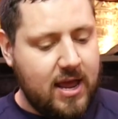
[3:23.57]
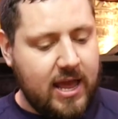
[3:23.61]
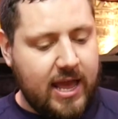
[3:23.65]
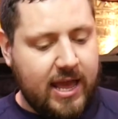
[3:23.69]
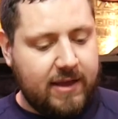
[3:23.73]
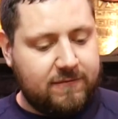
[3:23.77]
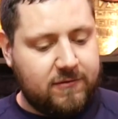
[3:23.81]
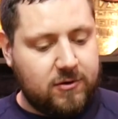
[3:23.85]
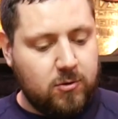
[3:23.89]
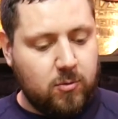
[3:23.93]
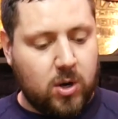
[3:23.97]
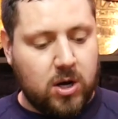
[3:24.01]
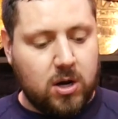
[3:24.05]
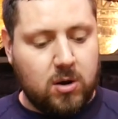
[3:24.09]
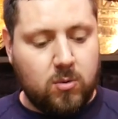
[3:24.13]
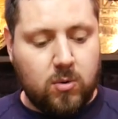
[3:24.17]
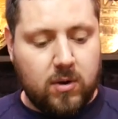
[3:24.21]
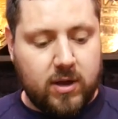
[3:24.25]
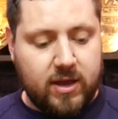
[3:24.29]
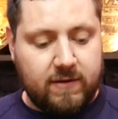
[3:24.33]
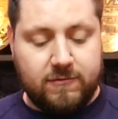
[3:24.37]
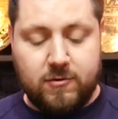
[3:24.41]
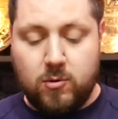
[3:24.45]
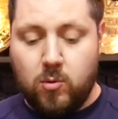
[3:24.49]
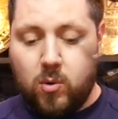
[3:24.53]
If you want
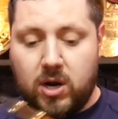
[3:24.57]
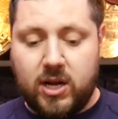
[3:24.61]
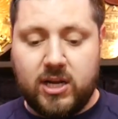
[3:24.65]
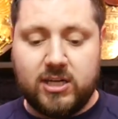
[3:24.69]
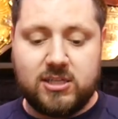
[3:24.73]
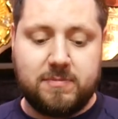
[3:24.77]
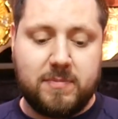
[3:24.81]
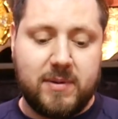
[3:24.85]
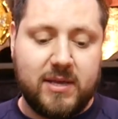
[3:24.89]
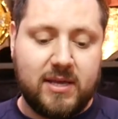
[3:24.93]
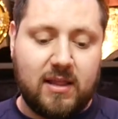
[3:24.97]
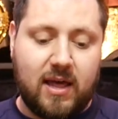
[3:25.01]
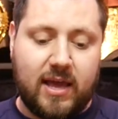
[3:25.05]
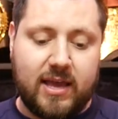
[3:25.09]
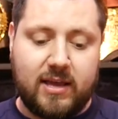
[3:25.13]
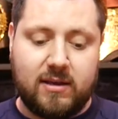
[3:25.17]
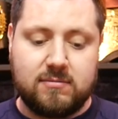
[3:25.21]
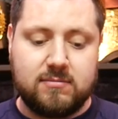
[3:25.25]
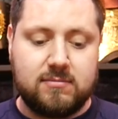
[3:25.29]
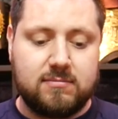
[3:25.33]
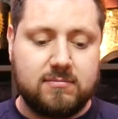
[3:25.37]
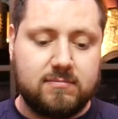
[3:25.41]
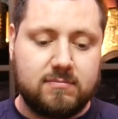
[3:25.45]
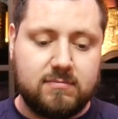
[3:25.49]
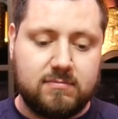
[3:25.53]
it to be like
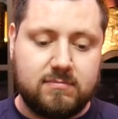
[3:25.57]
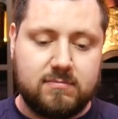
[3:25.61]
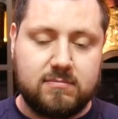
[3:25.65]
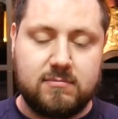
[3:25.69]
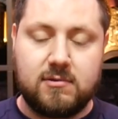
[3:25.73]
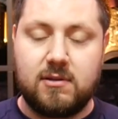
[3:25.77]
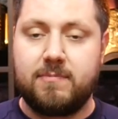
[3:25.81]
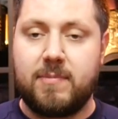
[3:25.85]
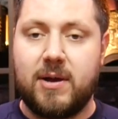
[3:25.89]
the